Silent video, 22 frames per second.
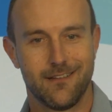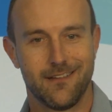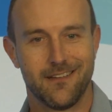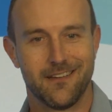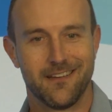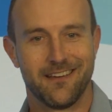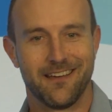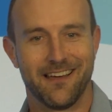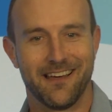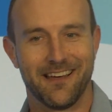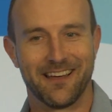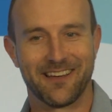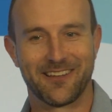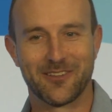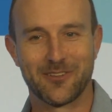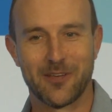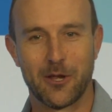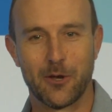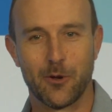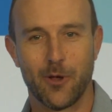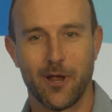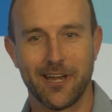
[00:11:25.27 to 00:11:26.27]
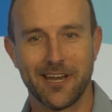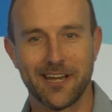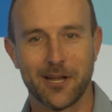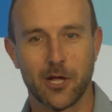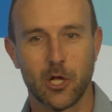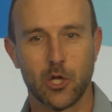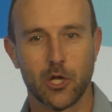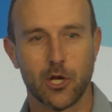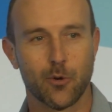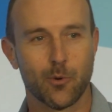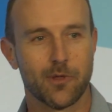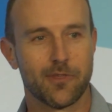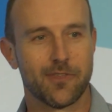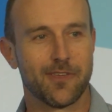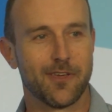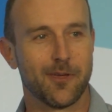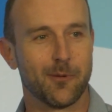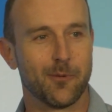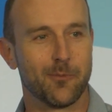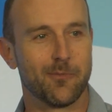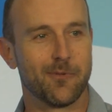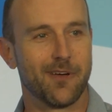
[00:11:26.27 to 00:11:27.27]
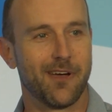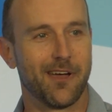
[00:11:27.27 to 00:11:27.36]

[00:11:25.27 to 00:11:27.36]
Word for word: because uh, I don't, I didn't clear with him,